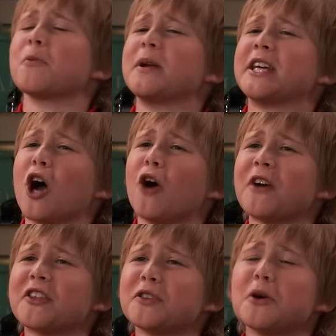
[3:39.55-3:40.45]
And the same
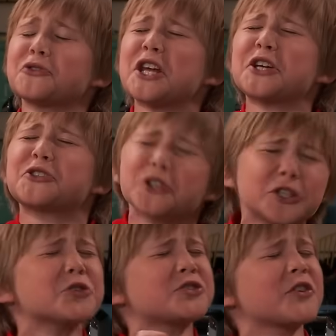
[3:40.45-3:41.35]
thing happened to
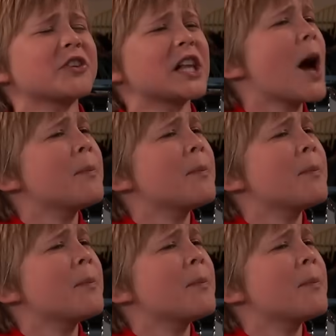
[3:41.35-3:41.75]
Ricky when he joined